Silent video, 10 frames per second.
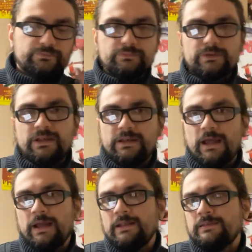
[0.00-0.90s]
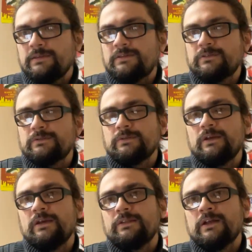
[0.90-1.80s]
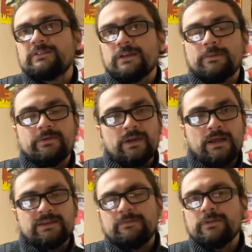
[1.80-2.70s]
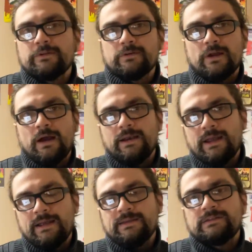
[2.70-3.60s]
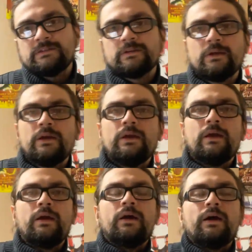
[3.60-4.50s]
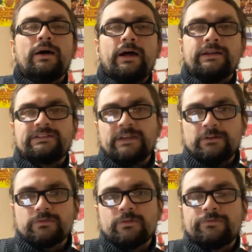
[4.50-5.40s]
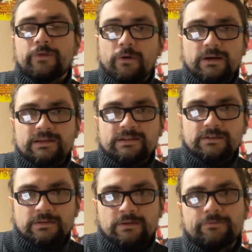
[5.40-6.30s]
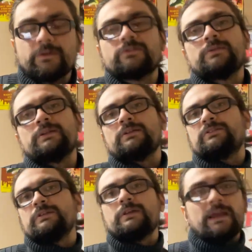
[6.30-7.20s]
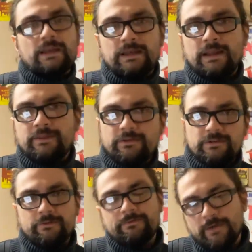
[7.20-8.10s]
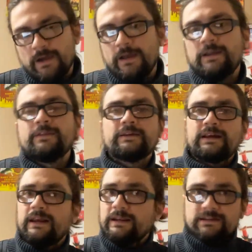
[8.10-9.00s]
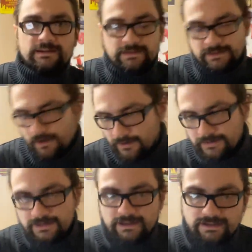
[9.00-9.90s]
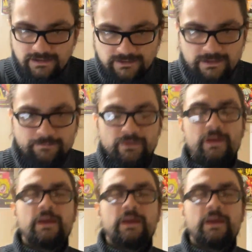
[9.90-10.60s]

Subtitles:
the nuns, the ensemble of nuns, even though they're not as a central focus as in the first one. They're still in it and they're still fun, and the kids I think are a good addition.